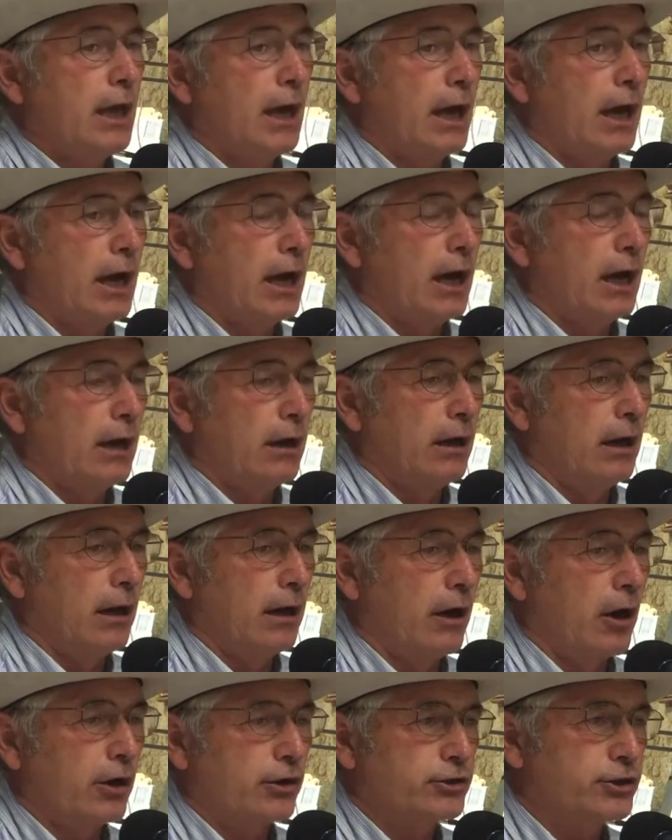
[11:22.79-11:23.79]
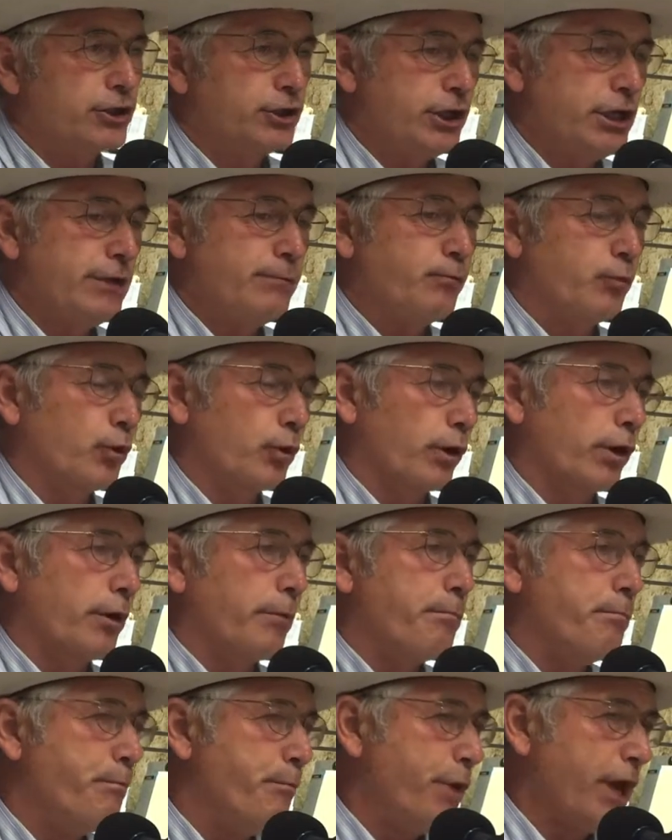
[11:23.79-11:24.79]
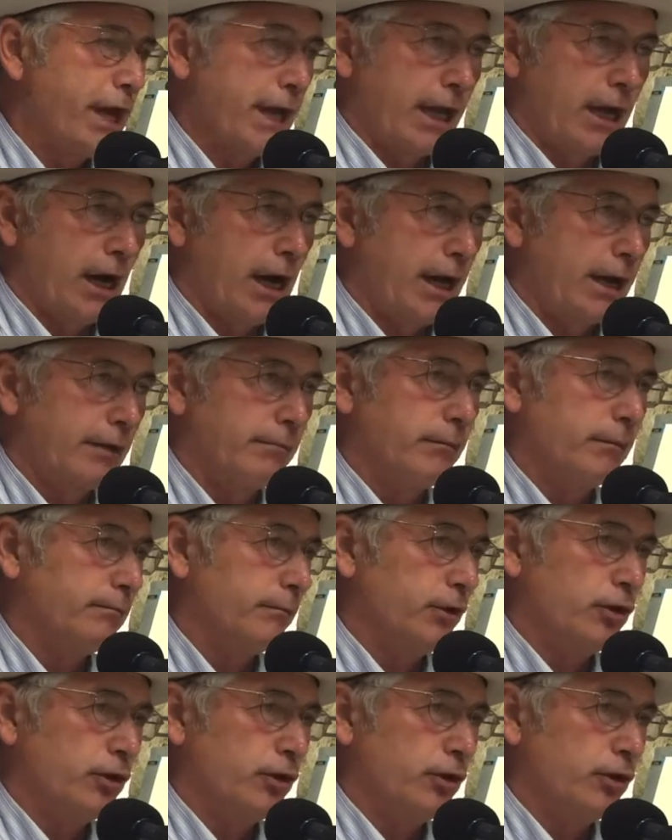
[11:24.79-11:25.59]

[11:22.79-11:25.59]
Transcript: Our sheep were a big item.